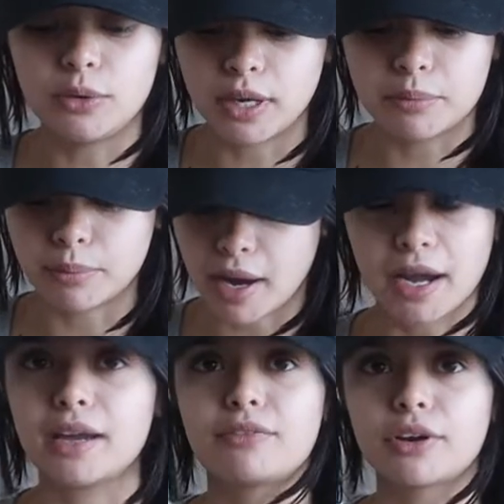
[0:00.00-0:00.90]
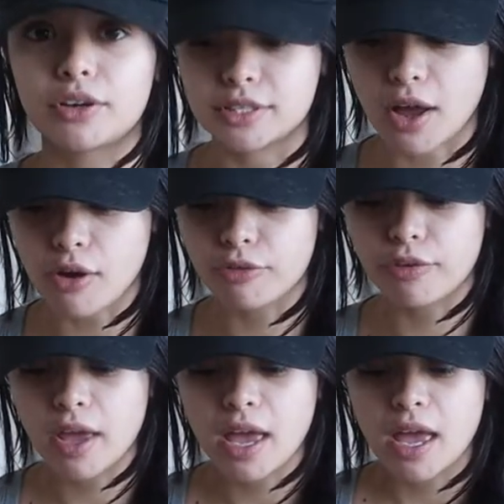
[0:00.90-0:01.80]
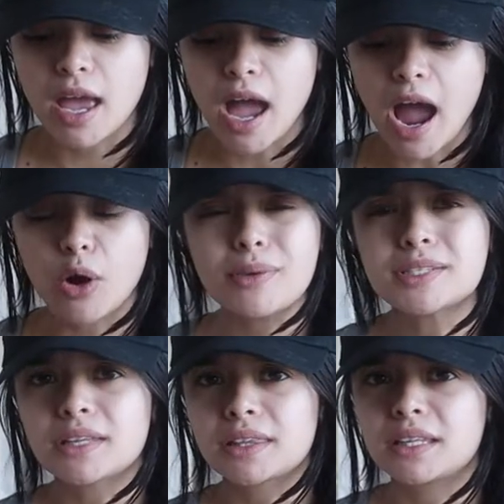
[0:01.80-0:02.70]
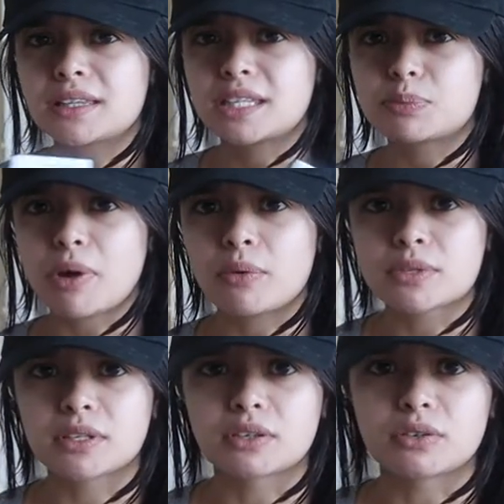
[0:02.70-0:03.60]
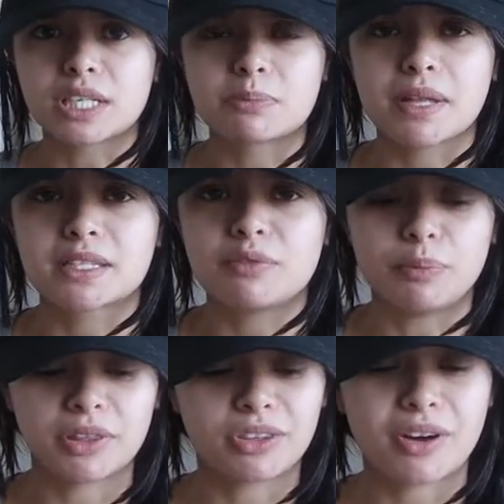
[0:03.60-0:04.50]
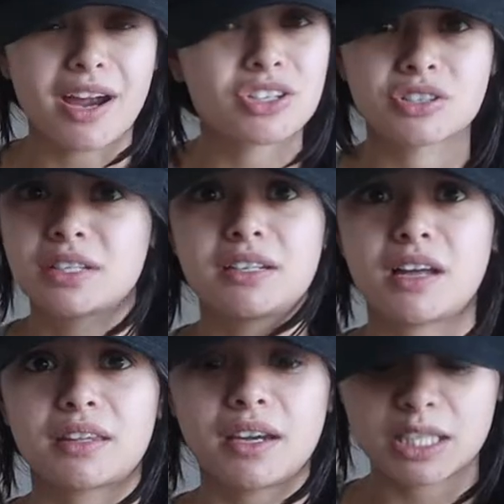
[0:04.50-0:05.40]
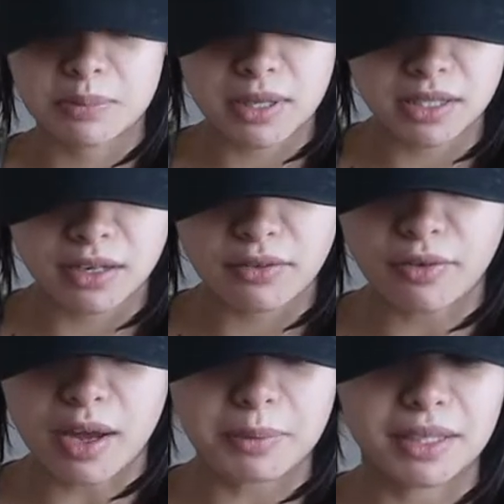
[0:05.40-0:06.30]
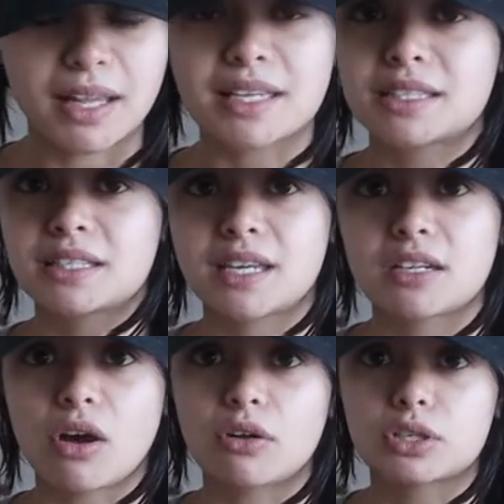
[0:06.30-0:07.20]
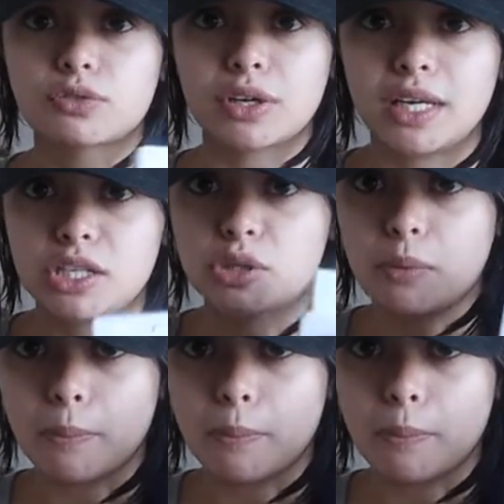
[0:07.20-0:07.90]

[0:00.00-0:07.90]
you can buy for yourself. I always thought that this brand was a little expensive, but they're actually not that expensive. I mean, less than ten dollars for each